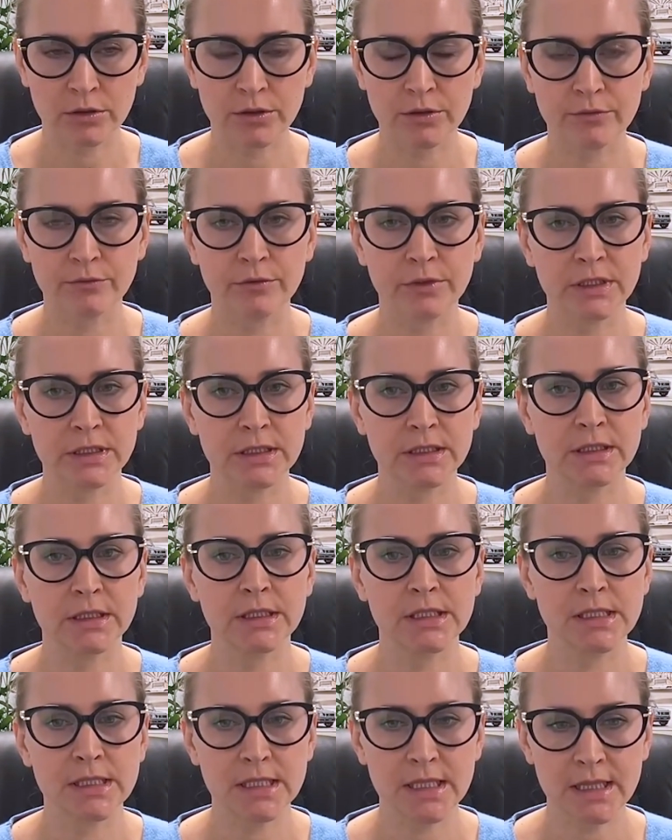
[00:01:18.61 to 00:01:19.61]
The reason
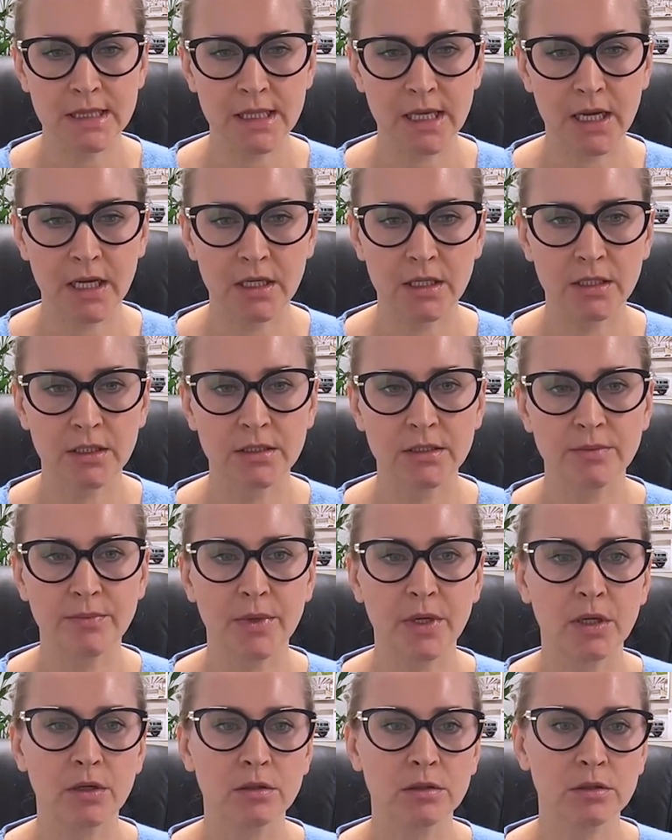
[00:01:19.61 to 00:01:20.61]
it did that is
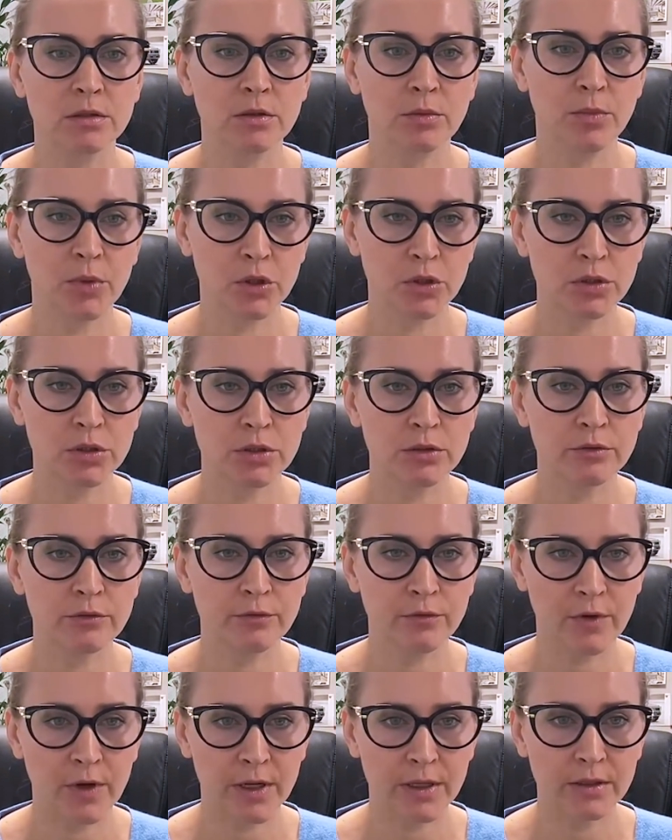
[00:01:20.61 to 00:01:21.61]
because the person
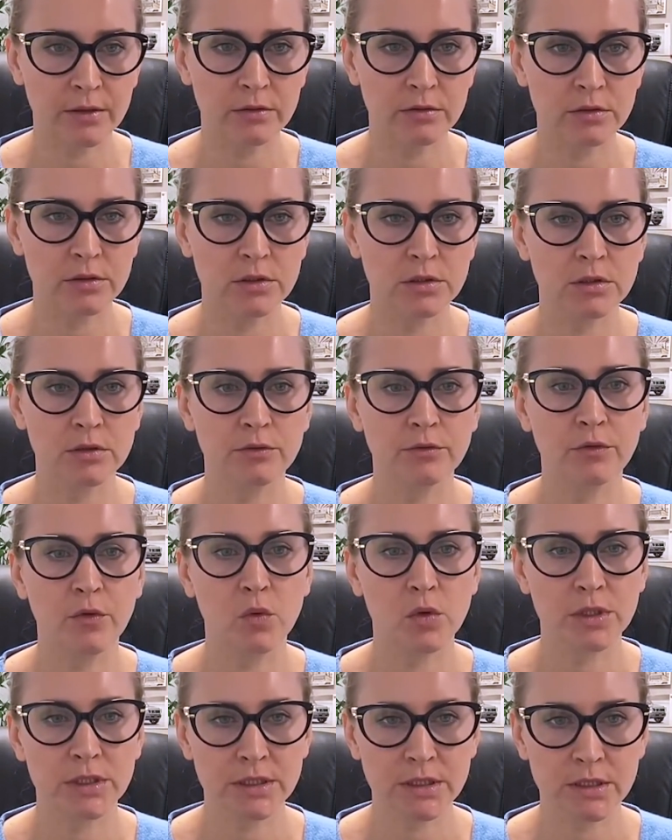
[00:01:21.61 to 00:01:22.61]
filed
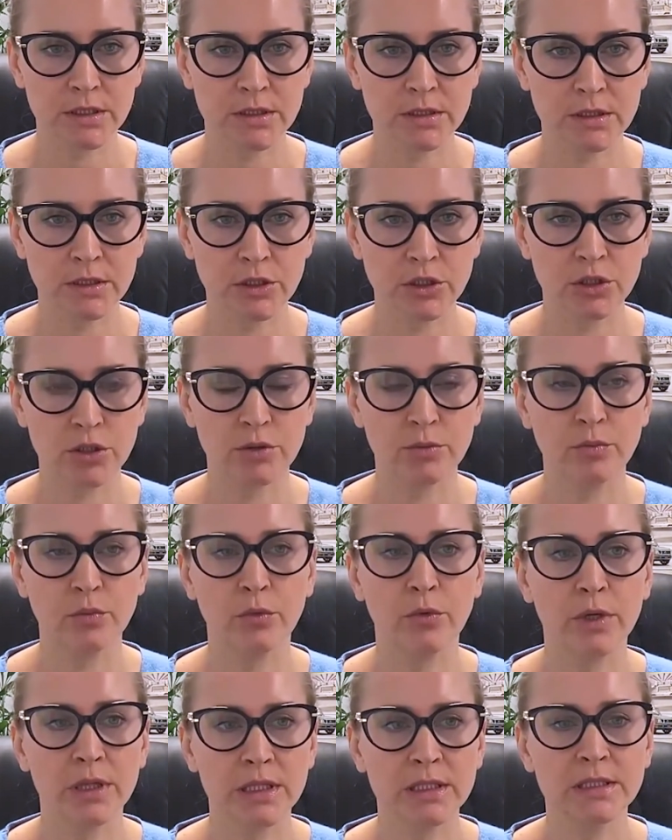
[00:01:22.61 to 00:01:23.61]
for citizenship
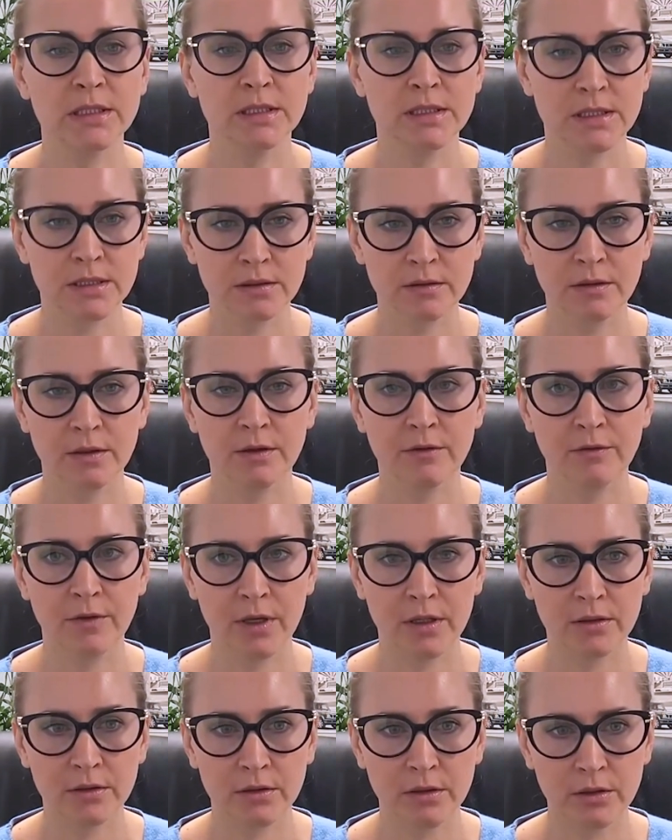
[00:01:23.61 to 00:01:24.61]
with still a
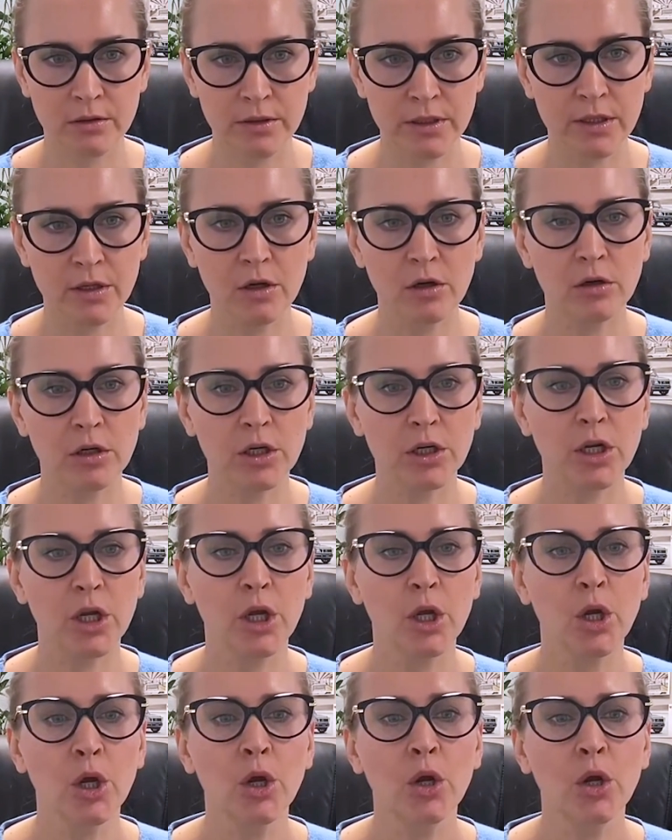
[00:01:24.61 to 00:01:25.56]
valid green card